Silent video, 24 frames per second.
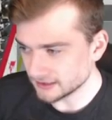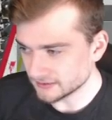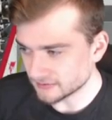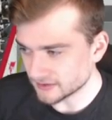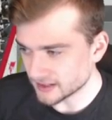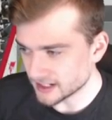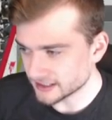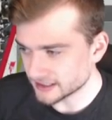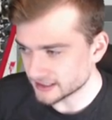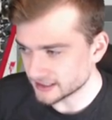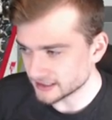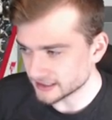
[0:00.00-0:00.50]
of
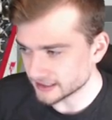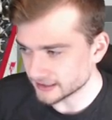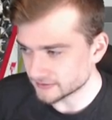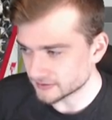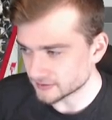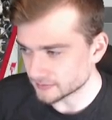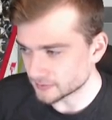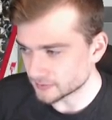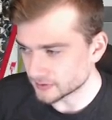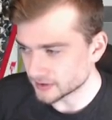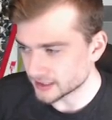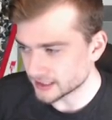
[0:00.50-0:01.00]
hockey
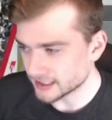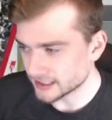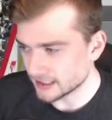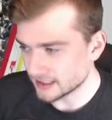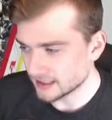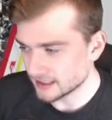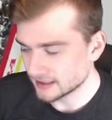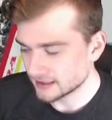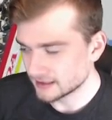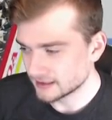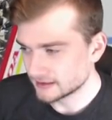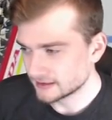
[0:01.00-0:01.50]
left to
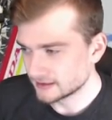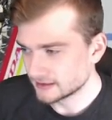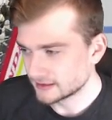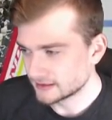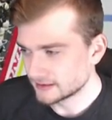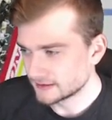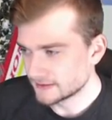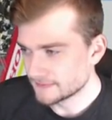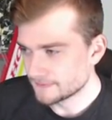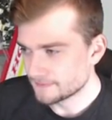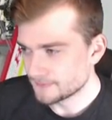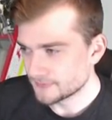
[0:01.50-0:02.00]
play.
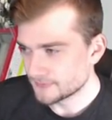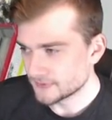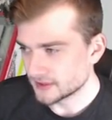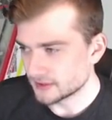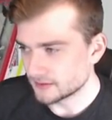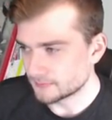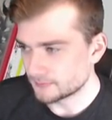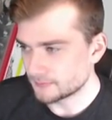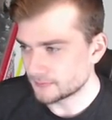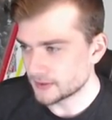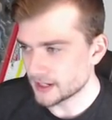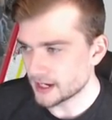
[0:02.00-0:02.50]

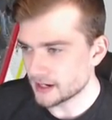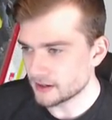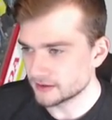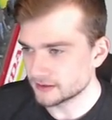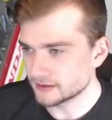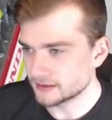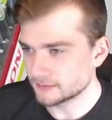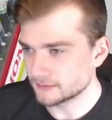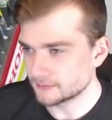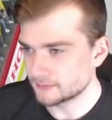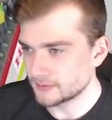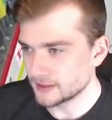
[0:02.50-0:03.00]
The power,
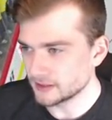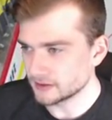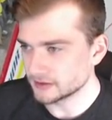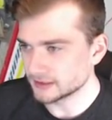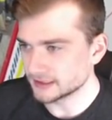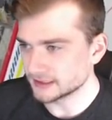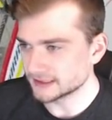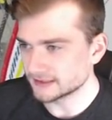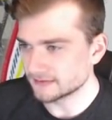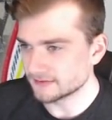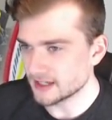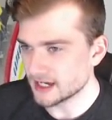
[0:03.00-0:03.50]
the
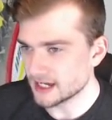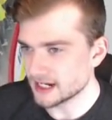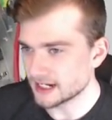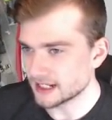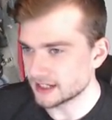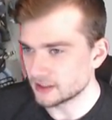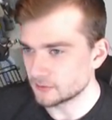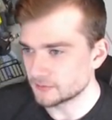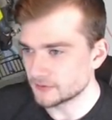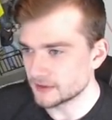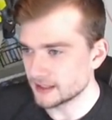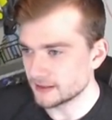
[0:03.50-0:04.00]
penalties have not
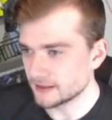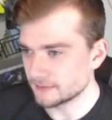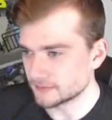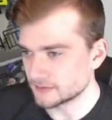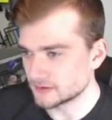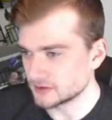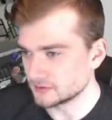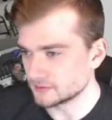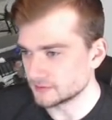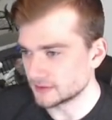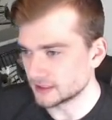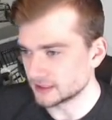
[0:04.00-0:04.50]
helped them
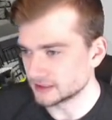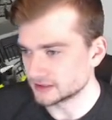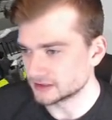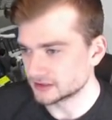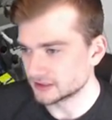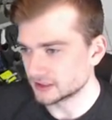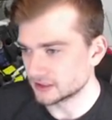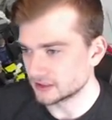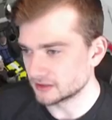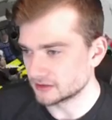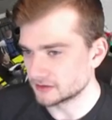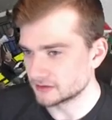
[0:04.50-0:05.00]
too much,
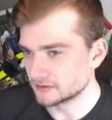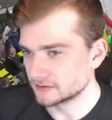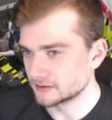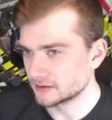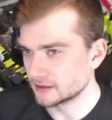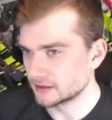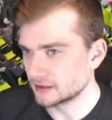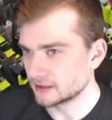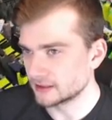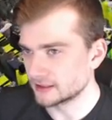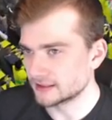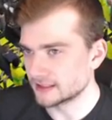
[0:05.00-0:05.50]
so...
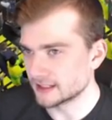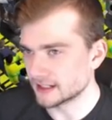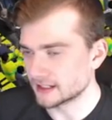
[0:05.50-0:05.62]
Oh, it hit